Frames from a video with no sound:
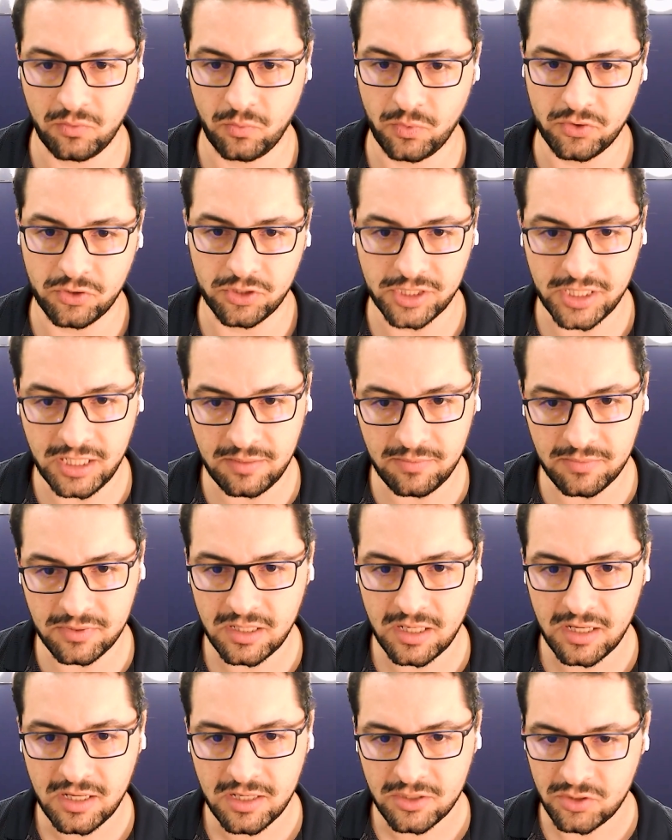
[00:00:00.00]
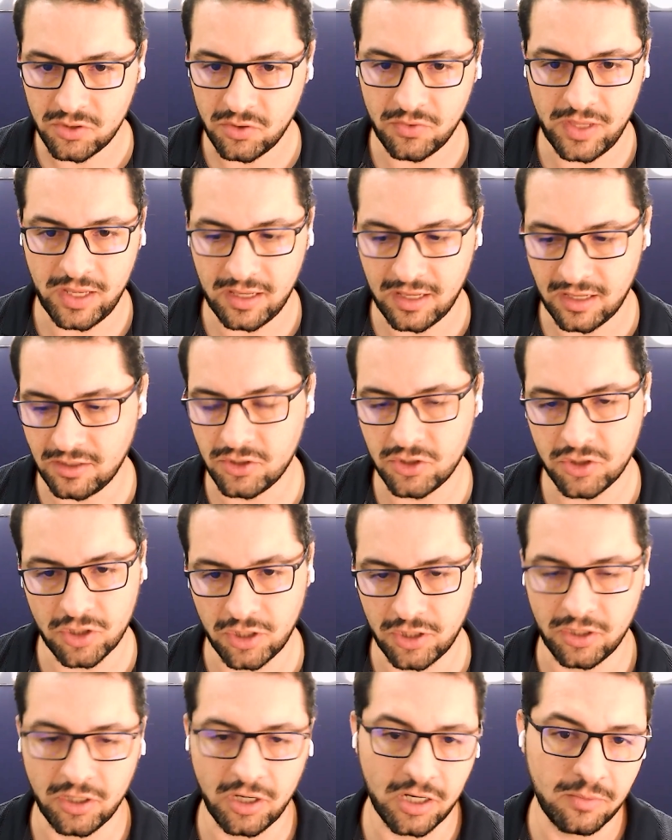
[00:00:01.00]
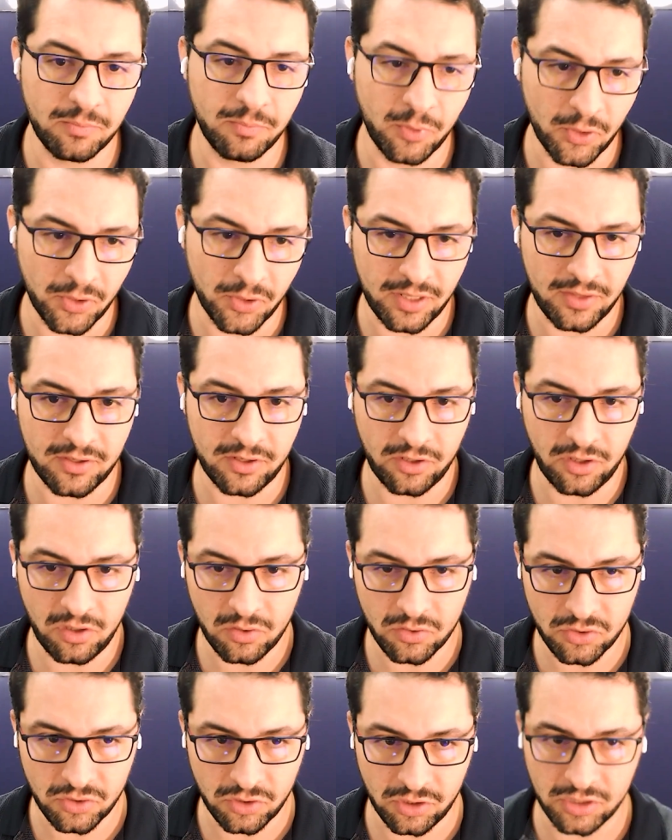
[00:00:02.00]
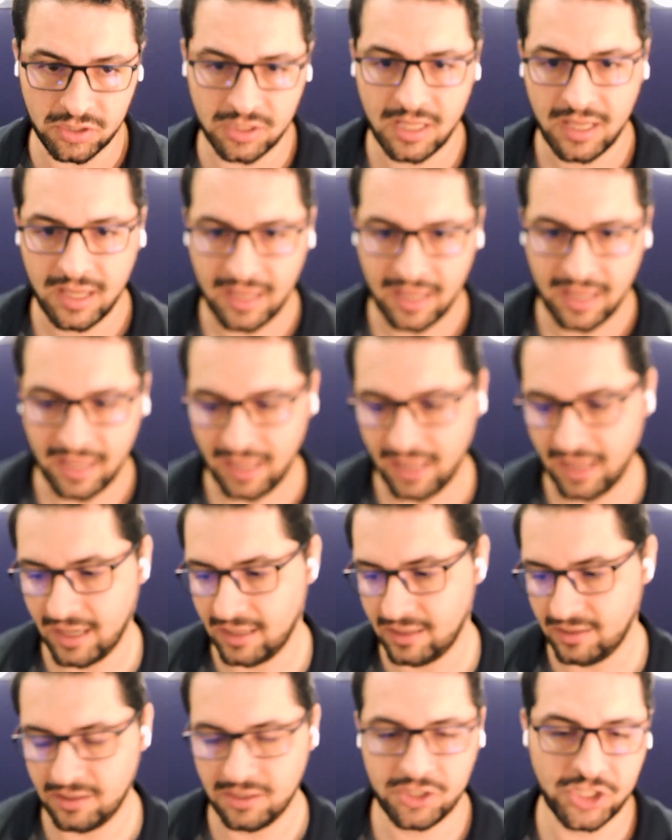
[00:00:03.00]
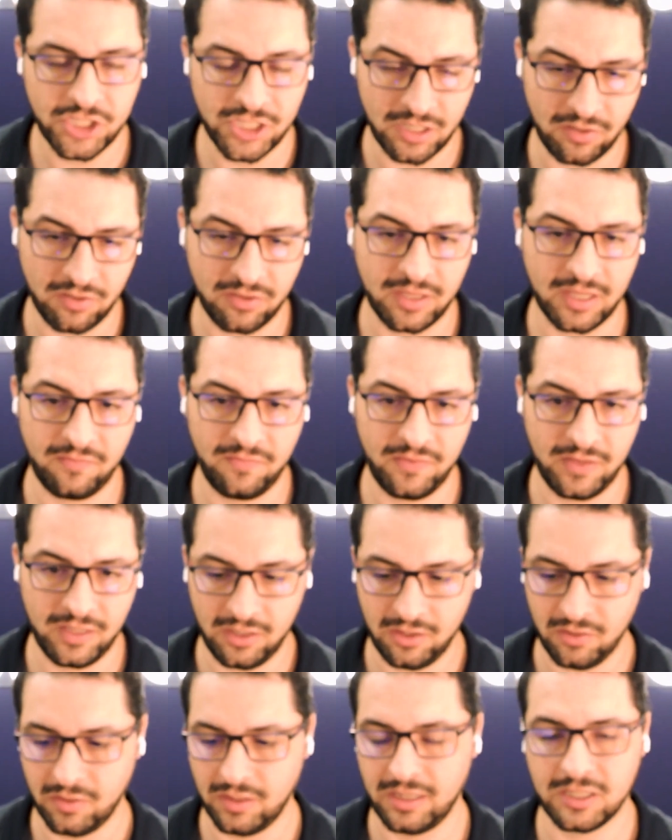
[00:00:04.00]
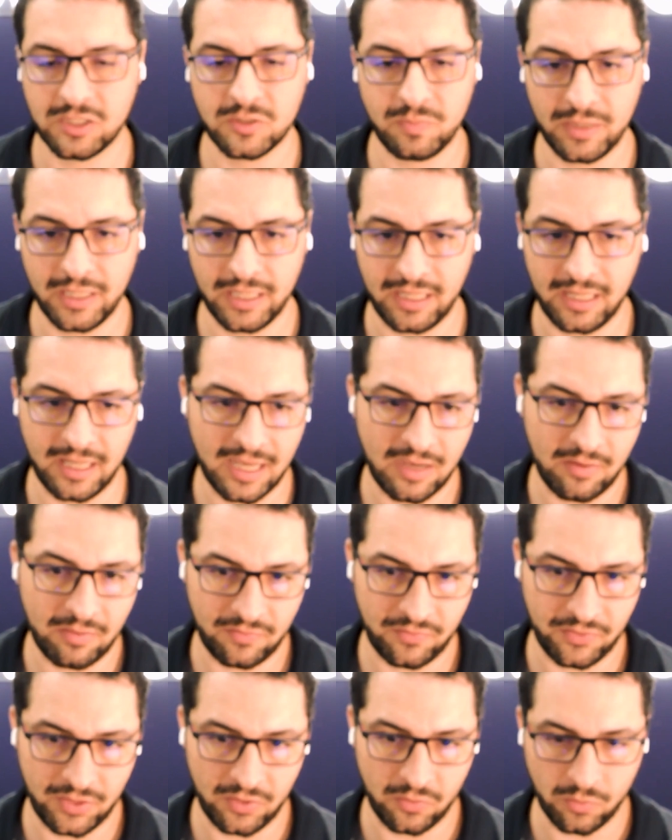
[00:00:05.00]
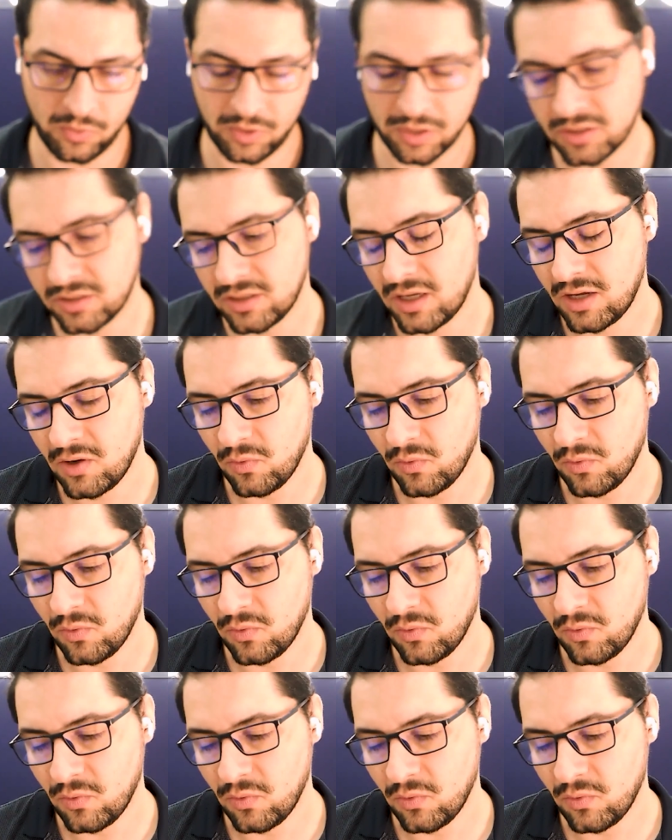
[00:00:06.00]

it with their teams, so they can start onboarding their users and sharing that video and explaining how everything works.